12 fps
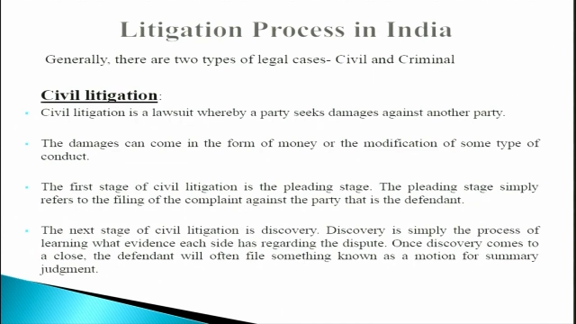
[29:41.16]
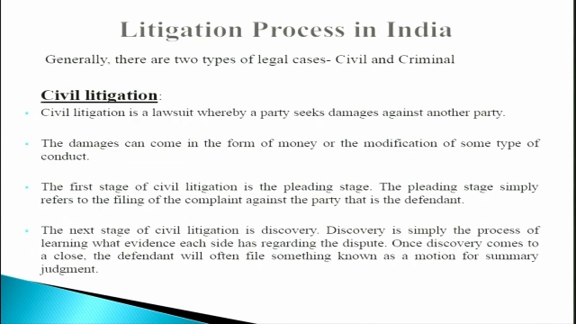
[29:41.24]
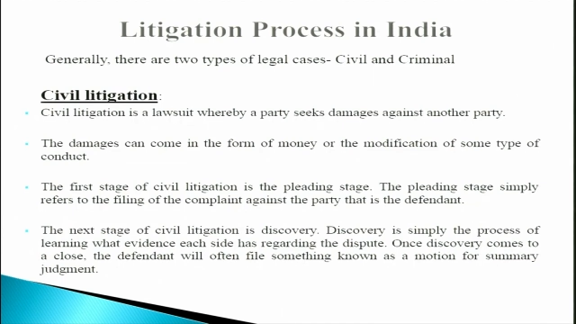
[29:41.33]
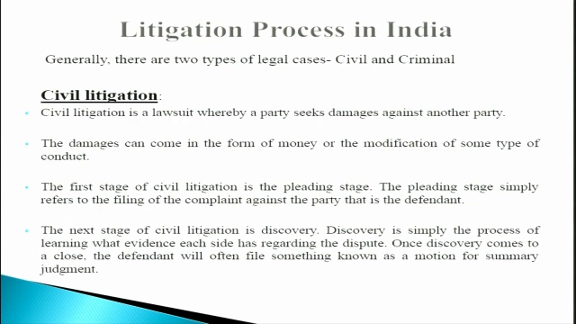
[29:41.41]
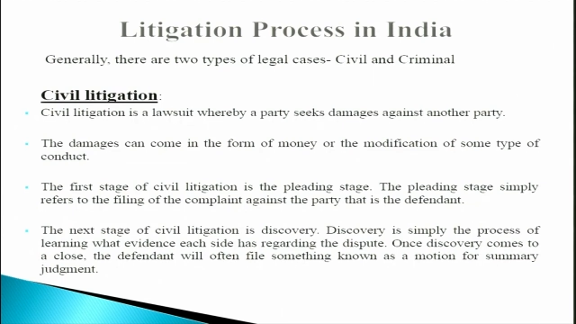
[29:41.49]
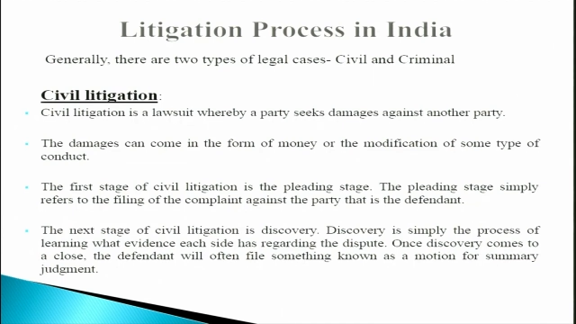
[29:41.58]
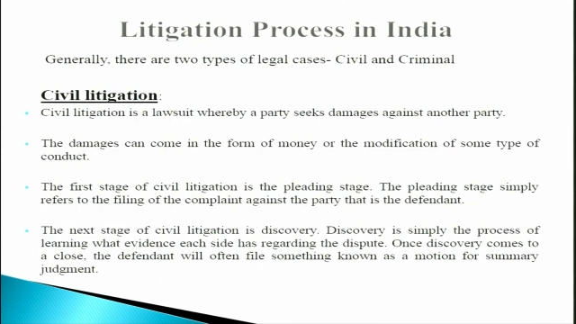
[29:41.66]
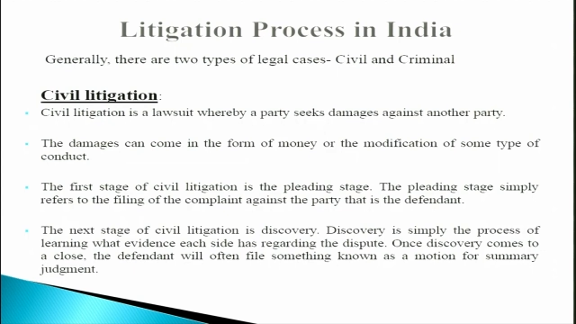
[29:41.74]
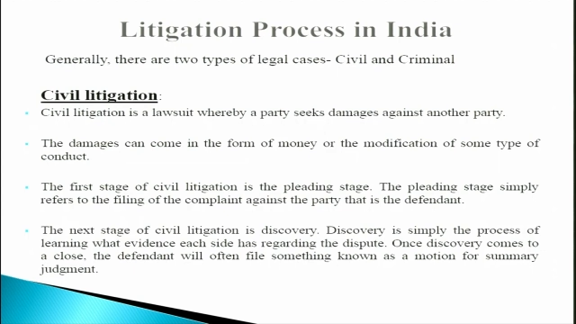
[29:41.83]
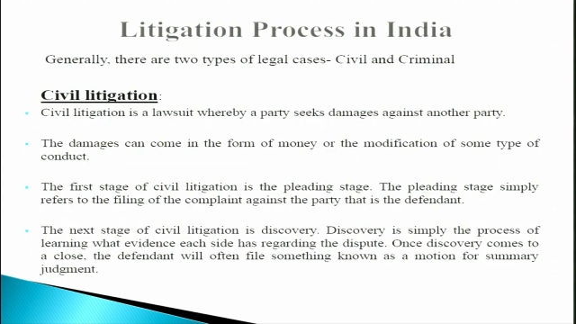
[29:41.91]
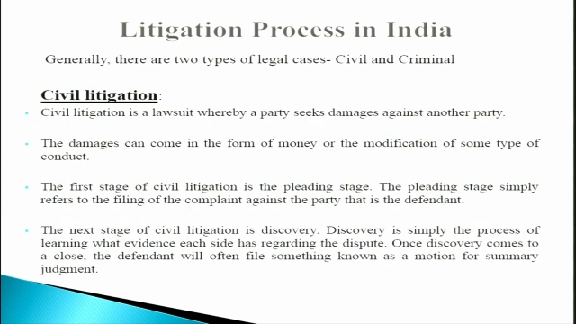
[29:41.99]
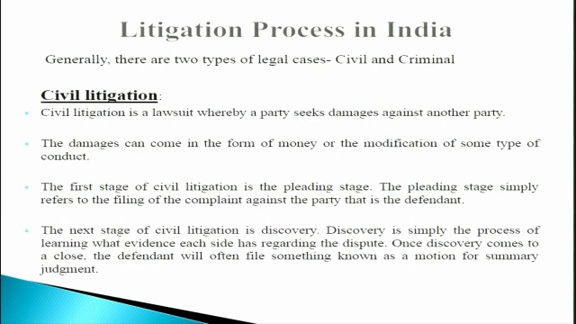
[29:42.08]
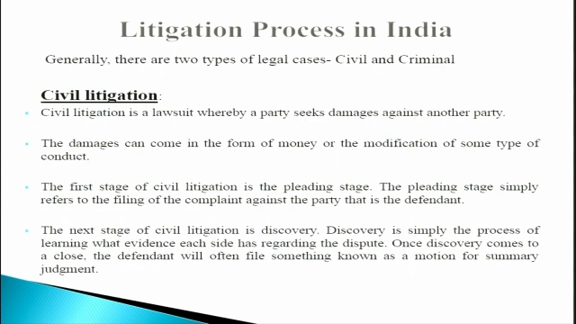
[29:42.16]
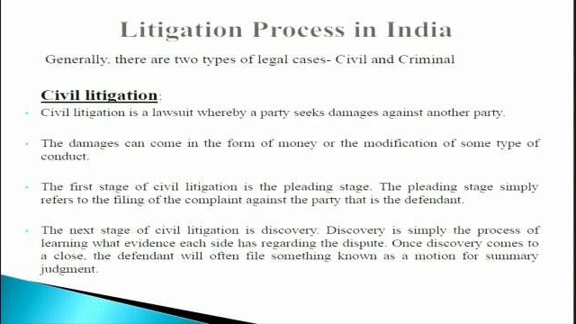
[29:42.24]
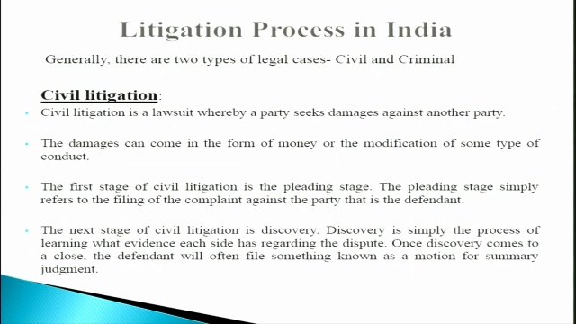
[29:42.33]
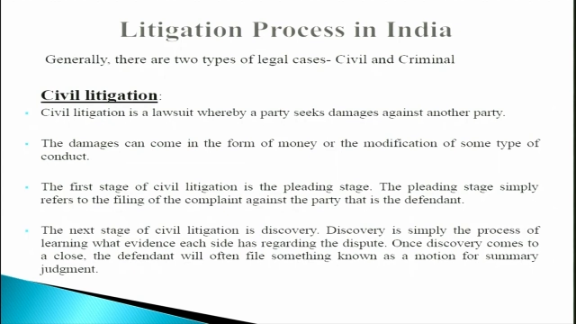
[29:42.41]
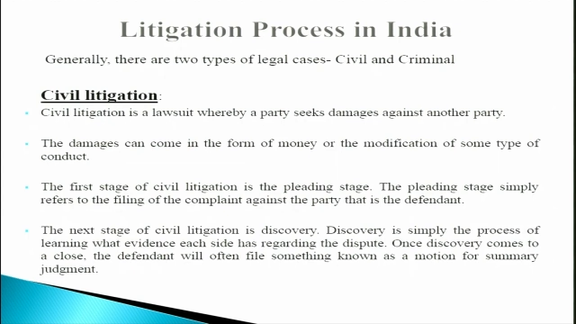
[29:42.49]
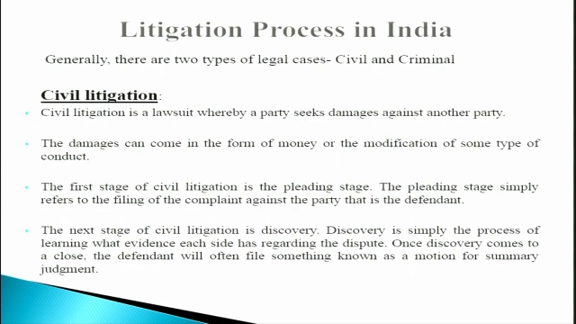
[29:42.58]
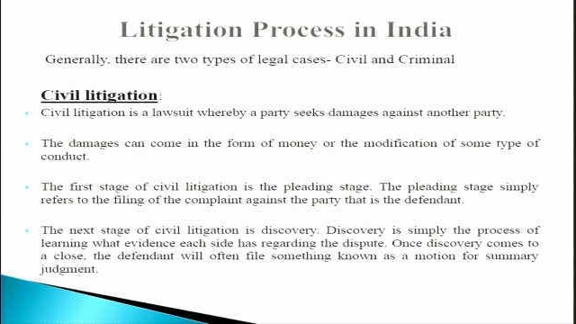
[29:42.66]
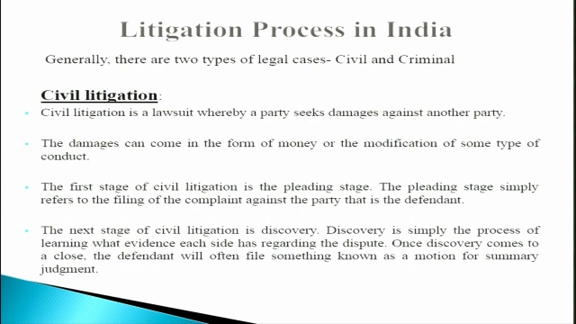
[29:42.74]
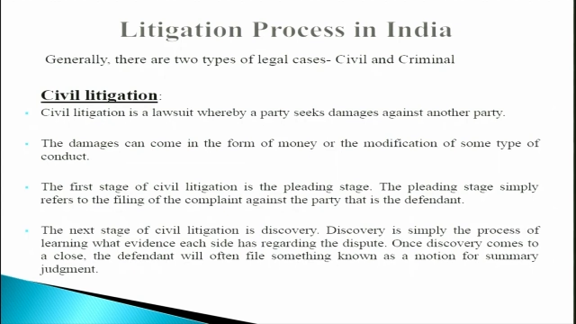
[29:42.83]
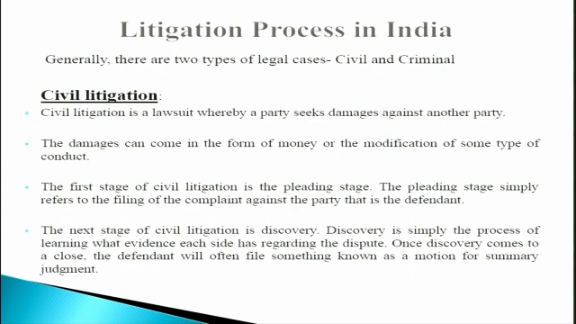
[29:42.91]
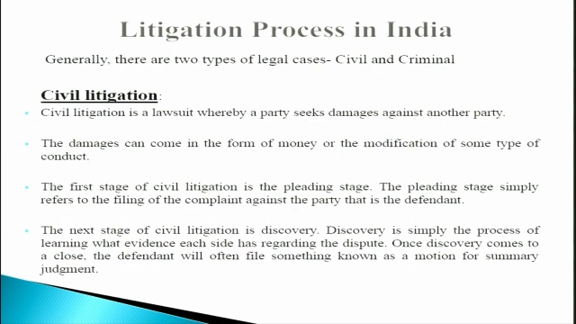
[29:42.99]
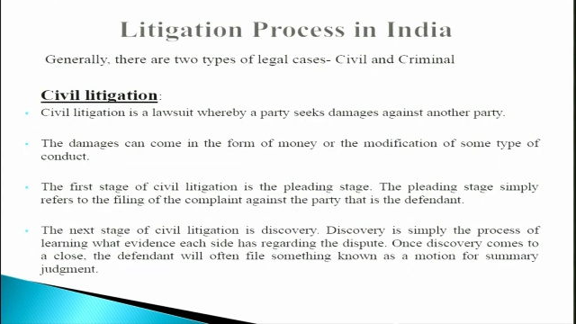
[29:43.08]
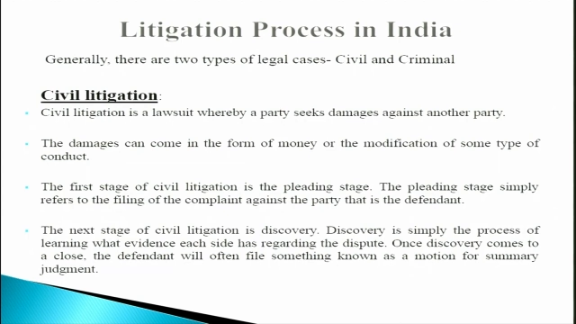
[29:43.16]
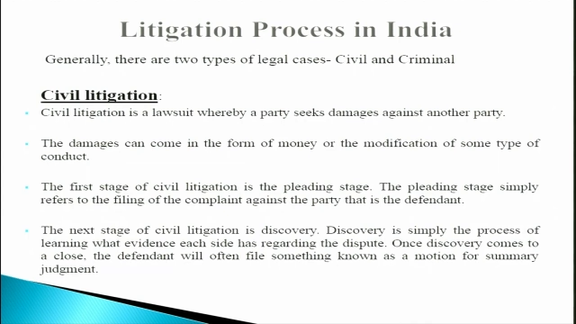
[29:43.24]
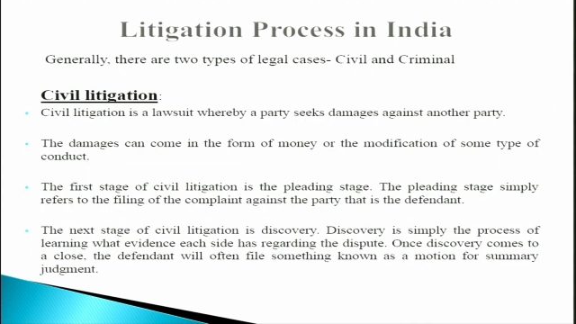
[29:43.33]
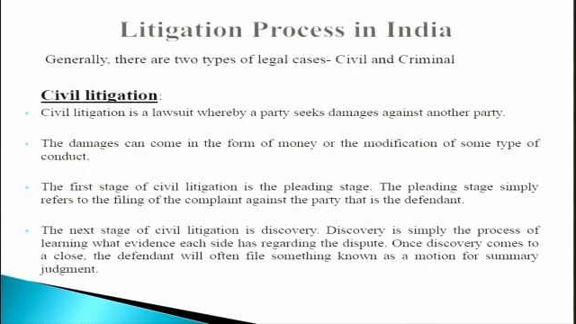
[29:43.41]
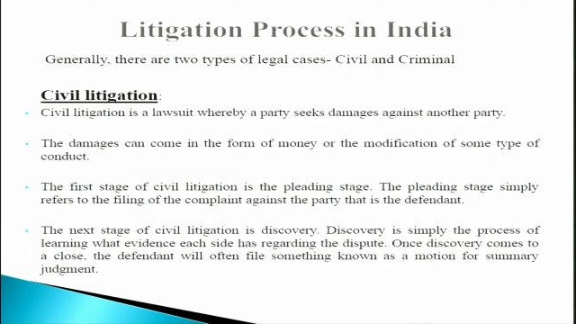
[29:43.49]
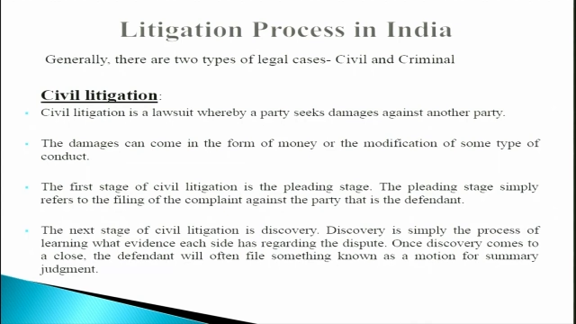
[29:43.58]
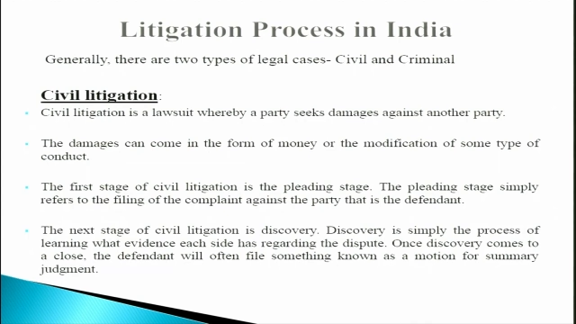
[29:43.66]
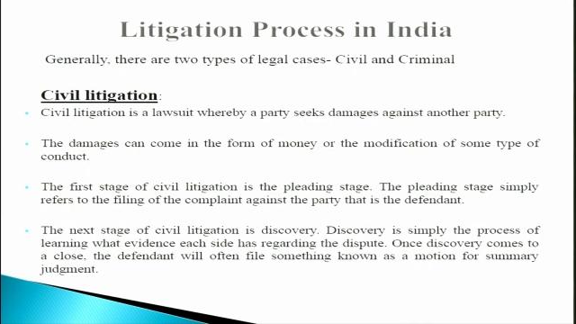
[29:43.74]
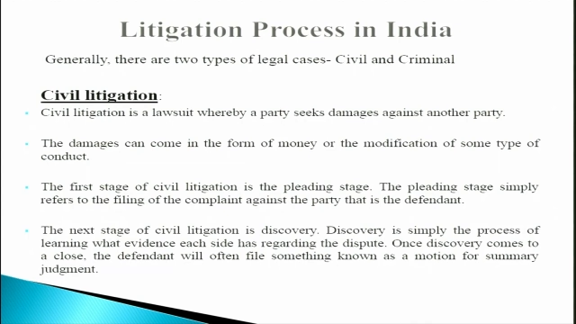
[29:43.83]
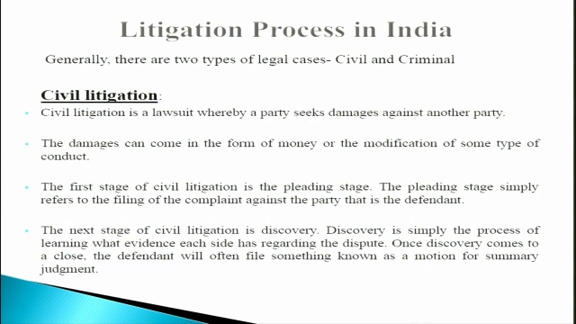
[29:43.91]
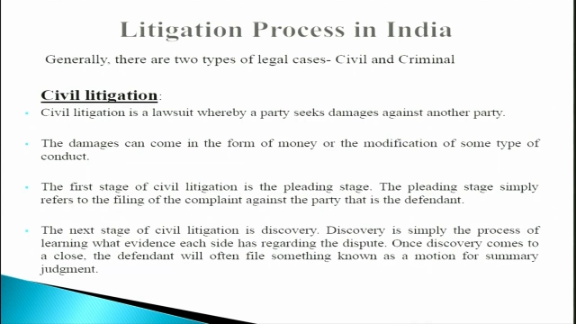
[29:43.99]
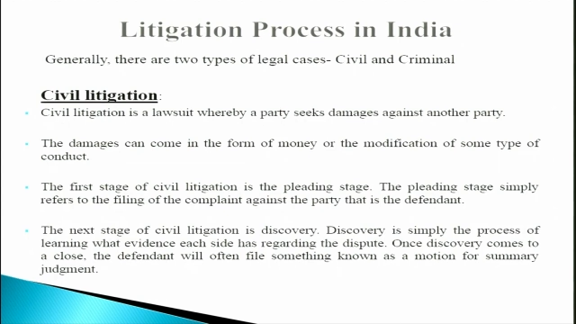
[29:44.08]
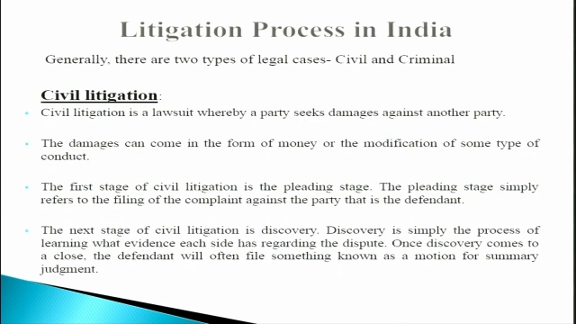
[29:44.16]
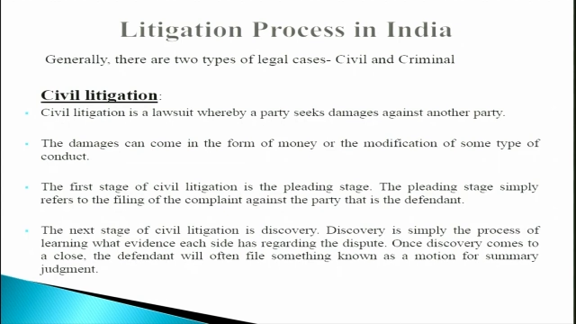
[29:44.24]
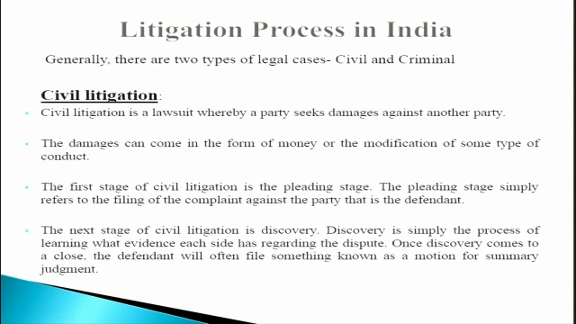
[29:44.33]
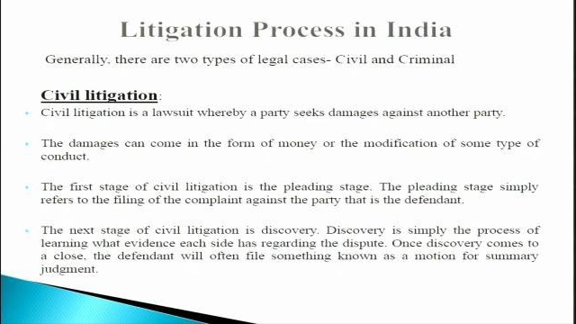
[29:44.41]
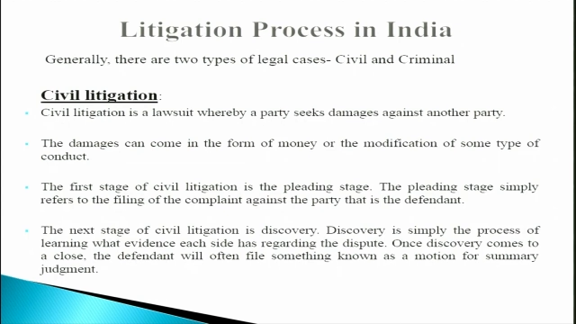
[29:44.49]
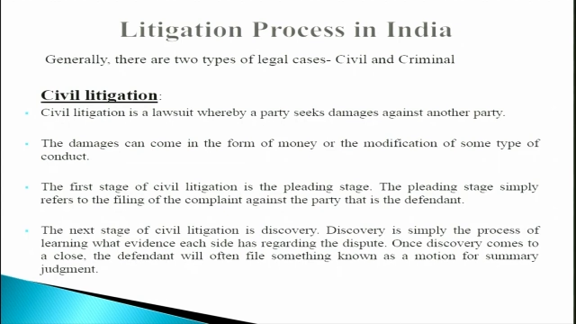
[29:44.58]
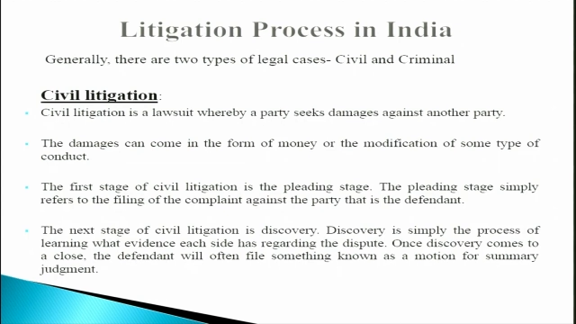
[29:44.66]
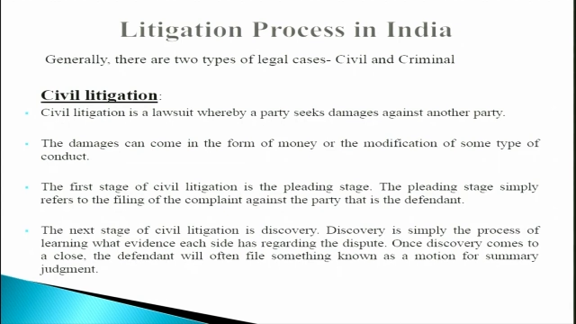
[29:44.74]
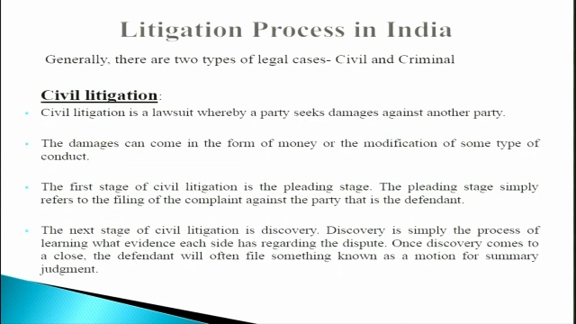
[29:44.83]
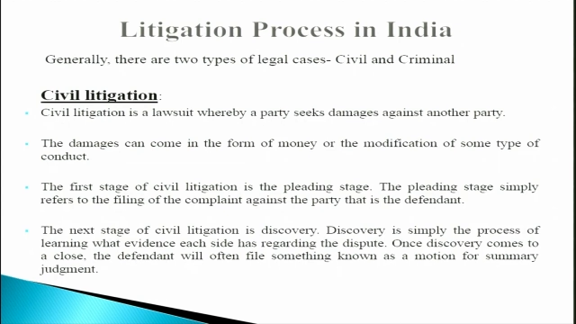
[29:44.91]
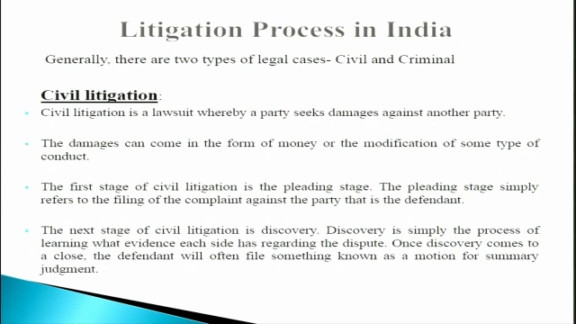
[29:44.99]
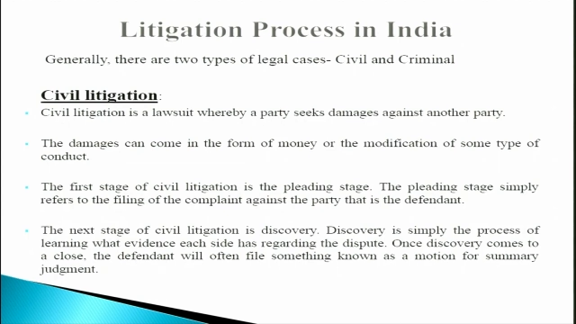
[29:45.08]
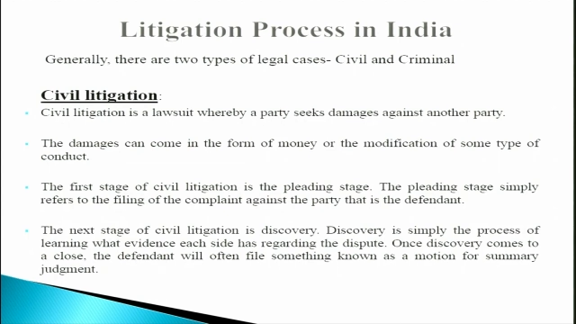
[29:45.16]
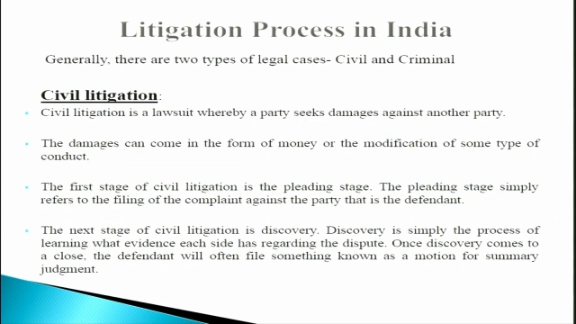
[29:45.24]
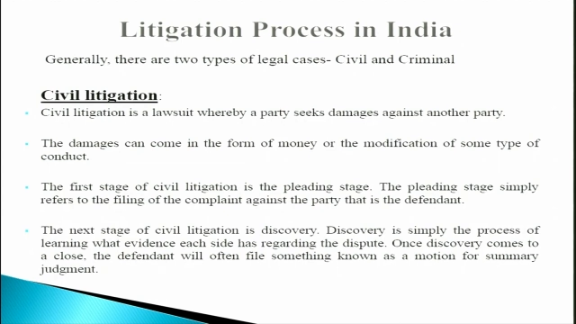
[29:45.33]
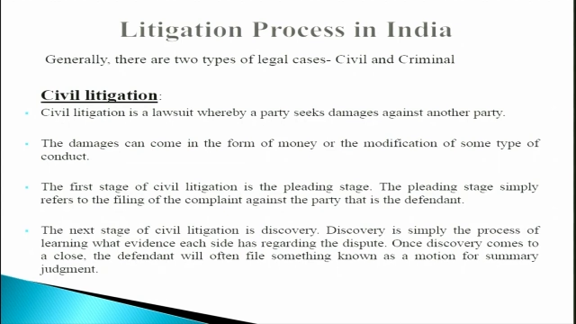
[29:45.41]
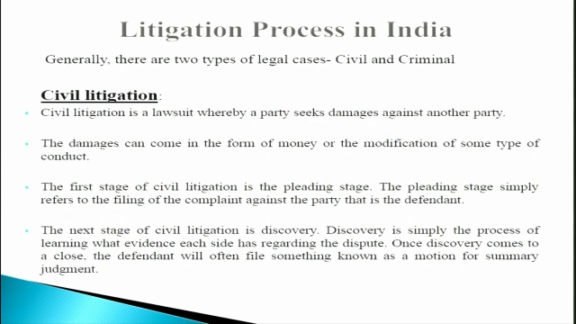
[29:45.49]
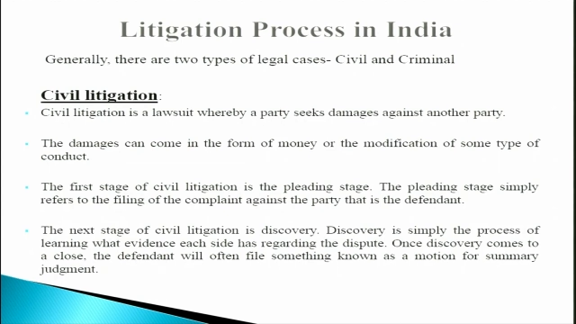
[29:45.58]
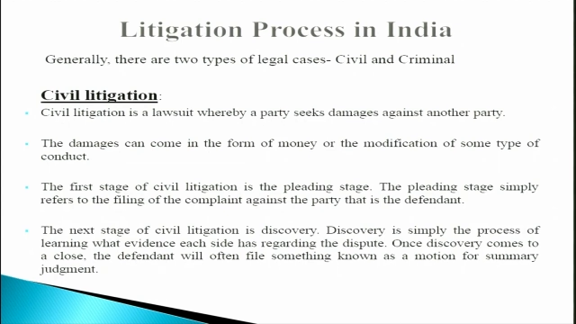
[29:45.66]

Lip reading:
Nobody's mouth can be seen.